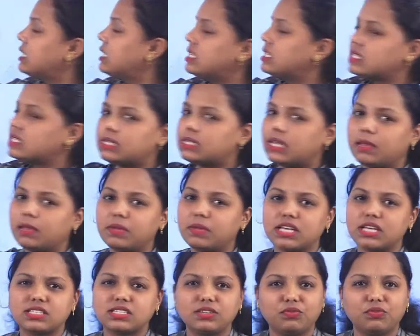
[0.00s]
the same
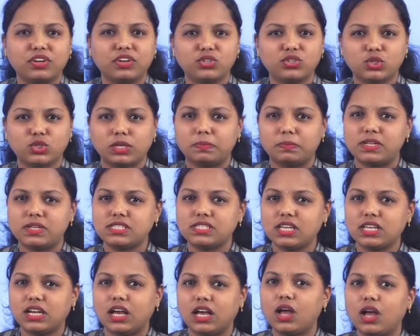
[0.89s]
as the vegetable
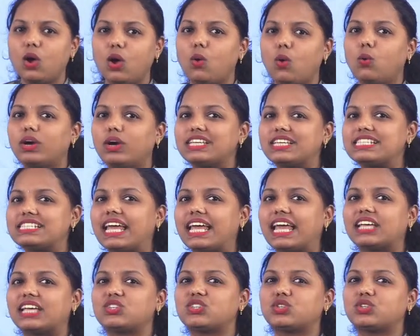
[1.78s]
seller. What is the
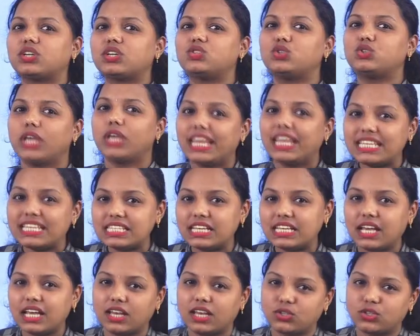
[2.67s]
extra change he
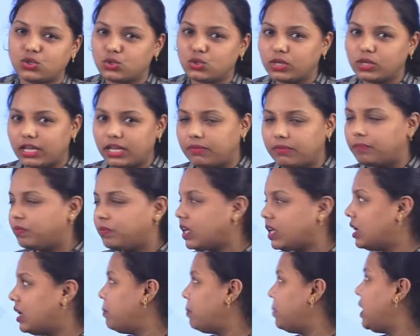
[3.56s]
has to give?
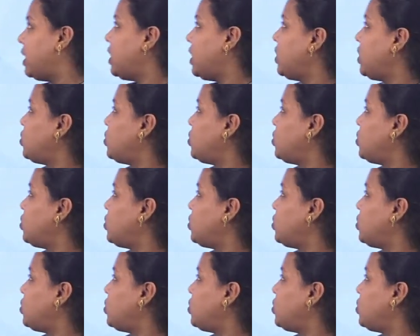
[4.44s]
Remaining